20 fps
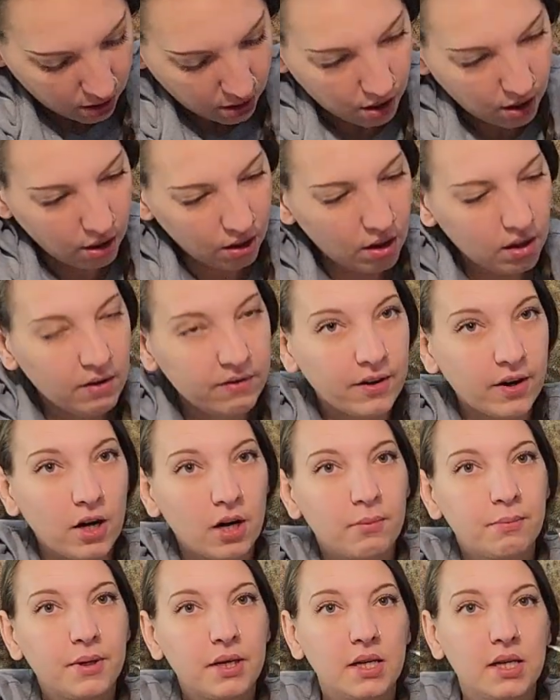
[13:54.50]
all of
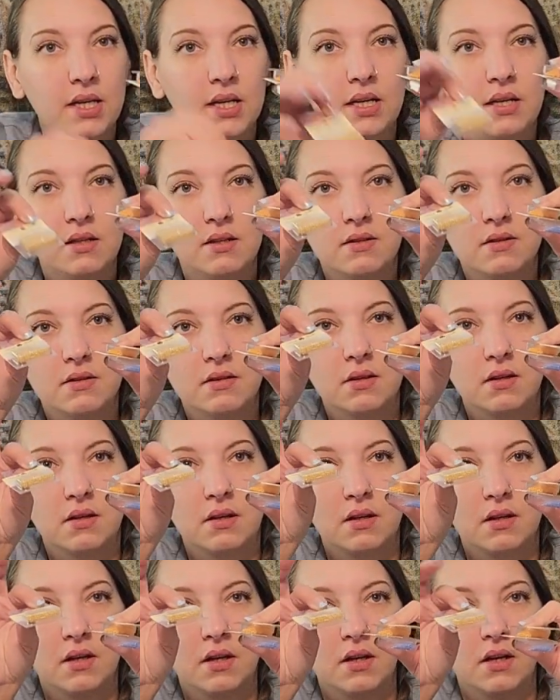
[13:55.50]
her beads.
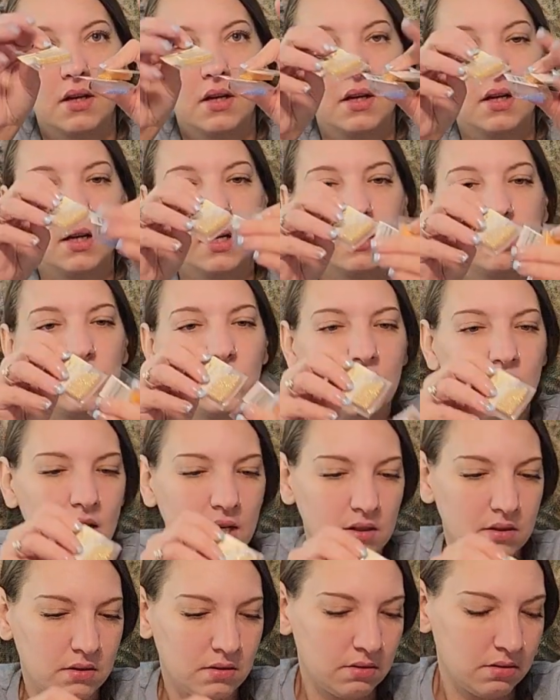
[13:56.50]
And she
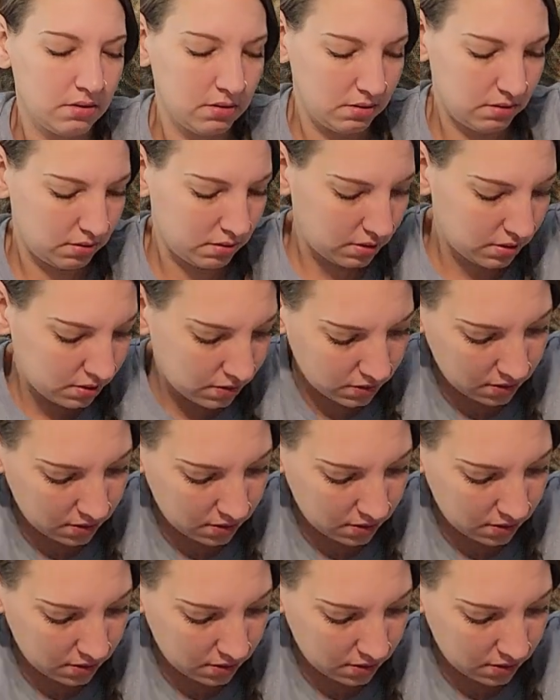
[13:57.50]
has